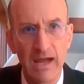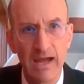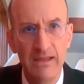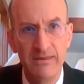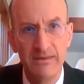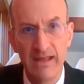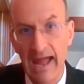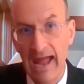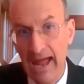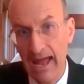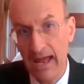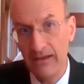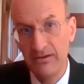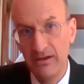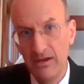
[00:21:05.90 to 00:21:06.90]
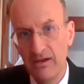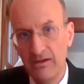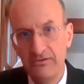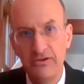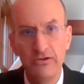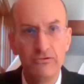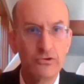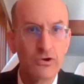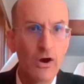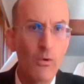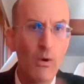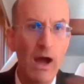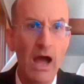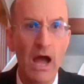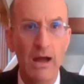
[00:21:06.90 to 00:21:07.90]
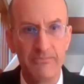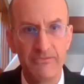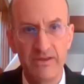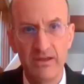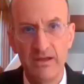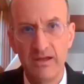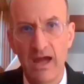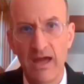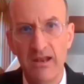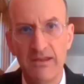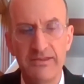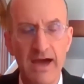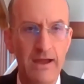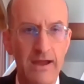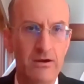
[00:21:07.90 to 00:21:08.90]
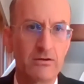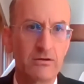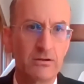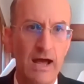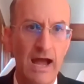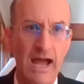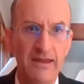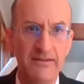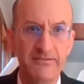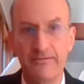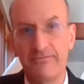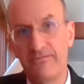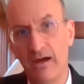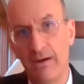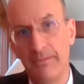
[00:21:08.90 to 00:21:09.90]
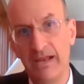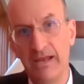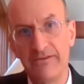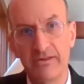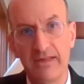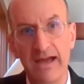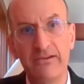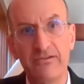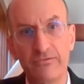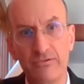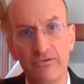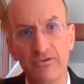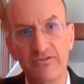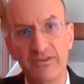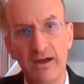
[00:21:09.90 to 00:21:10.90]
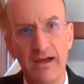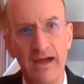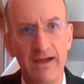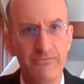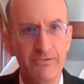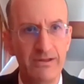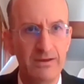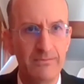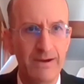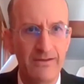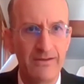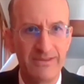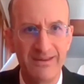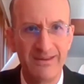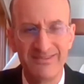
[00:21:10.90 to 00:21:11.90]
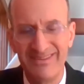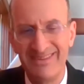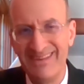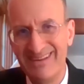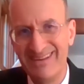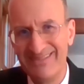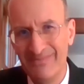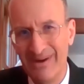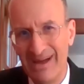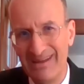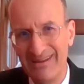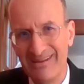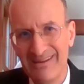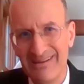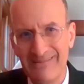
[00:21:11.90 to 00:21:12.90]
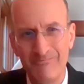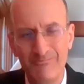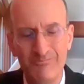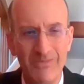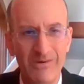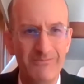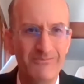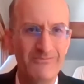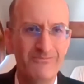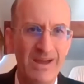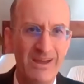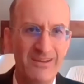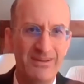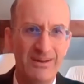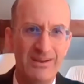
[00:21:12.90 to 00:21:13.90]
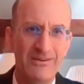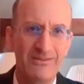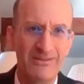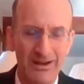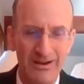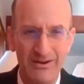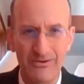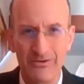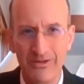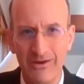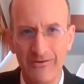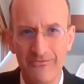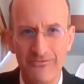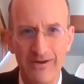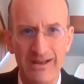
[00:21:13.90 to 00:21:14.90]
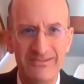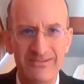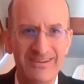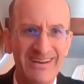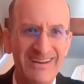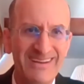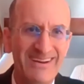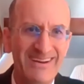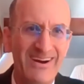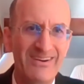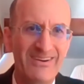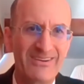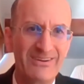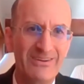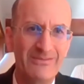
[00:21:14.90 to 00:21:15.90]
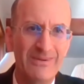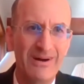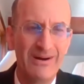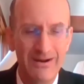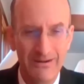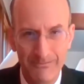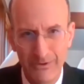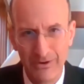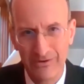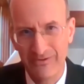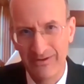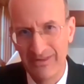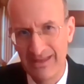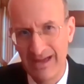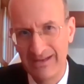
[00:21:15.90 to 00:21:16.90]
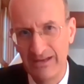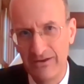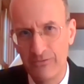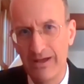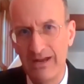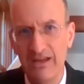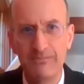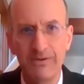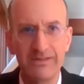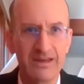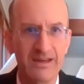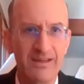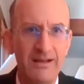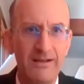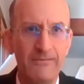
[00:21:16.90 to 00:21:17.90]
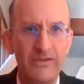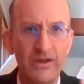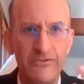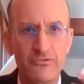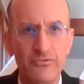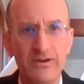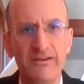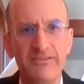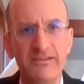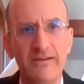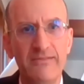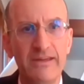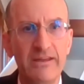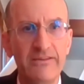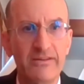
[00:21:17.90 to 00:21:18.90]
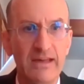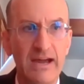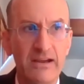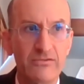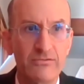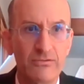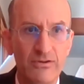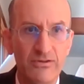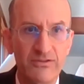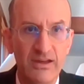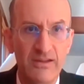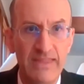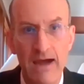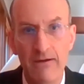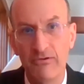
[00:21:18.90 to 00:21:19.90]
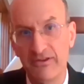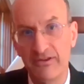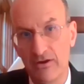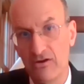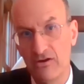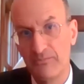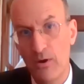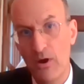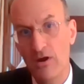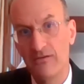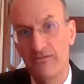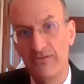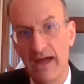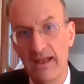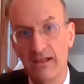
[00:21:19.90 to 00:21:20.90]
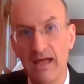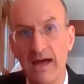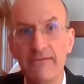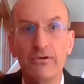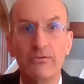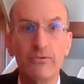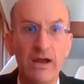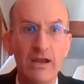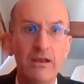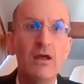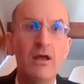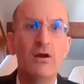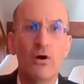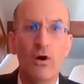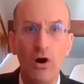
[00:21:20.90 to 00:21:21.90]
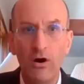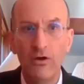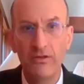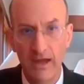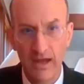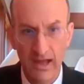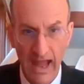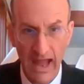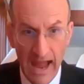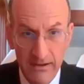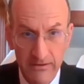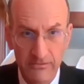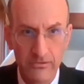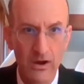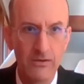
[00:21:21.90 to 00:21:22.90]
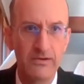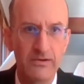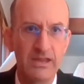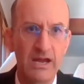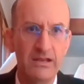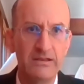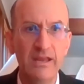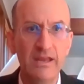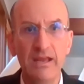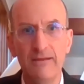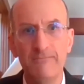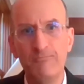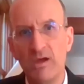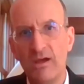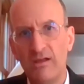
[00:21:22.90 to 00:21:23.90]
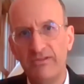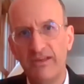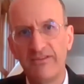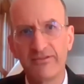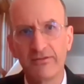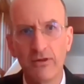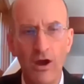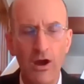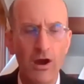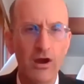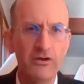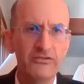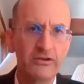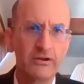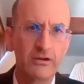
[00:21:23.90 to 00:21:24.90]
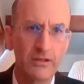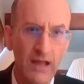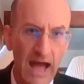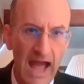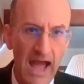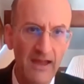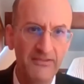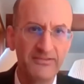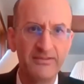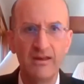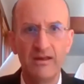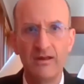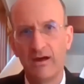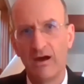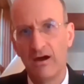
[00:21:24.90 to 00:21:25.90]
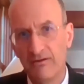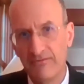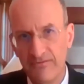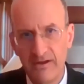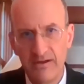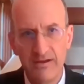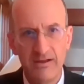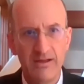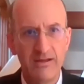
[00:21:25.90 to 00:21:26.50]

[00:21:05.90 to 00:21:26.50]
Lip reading: and to co-opt an entire class of, intellectuals. I've written about this in based on an earlier French article, a book from the 1920s, but the treason of the intellectuals. And that was a large part of 9/11, right? And of COVID-19, this large class of